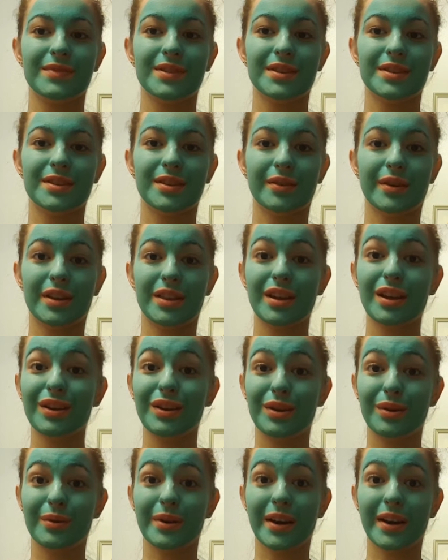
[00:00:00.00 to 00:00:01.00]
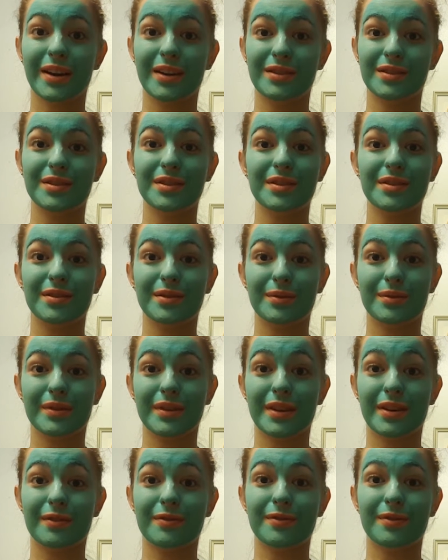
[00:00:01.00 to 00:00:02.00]
So I thank you guys who were
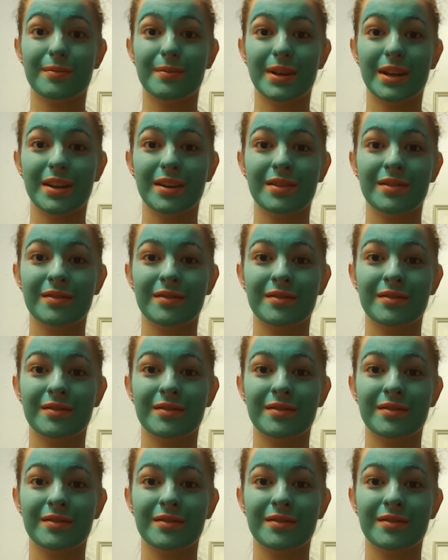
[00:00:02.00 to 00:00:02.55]
there for me.